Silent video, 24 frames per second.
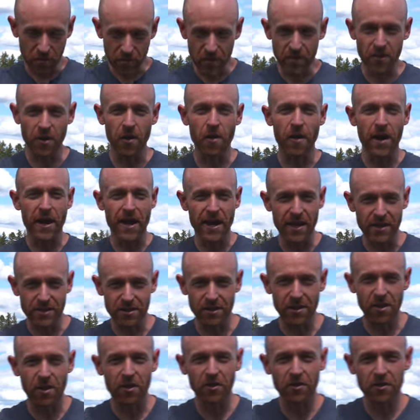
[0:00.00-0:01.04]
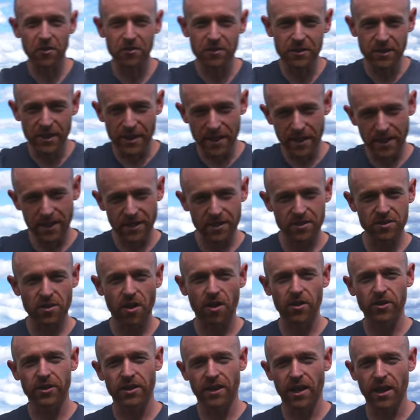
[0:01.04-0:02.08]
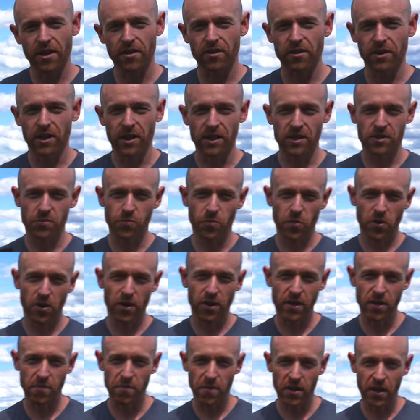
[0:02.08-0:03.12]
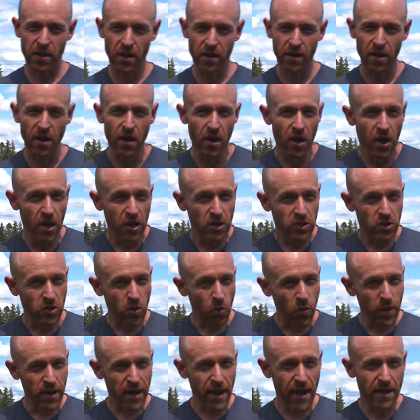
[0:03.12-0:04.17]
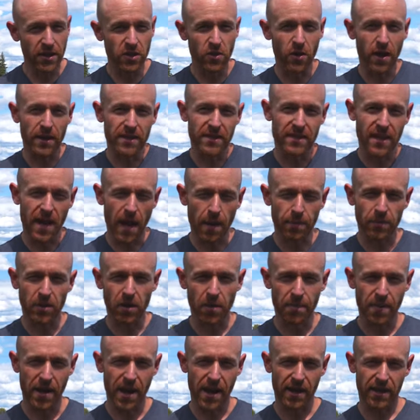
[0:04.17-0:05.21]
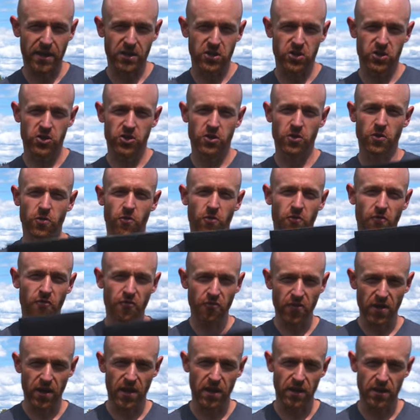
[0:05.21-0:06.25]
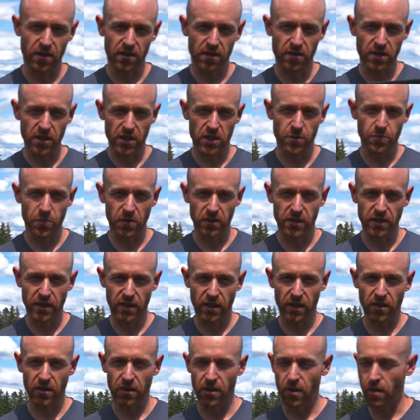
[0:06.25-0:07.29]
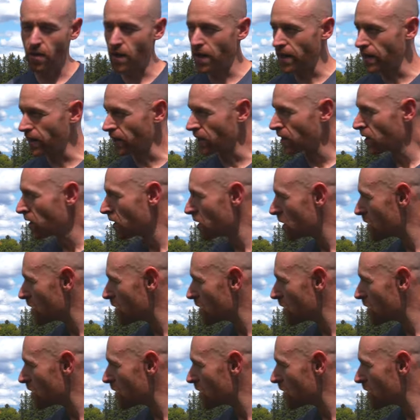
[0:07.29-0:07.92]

you know, aunts, uncles, kids, all together, it gets pretty big. So we had to adapt our package to fit this particular wedding.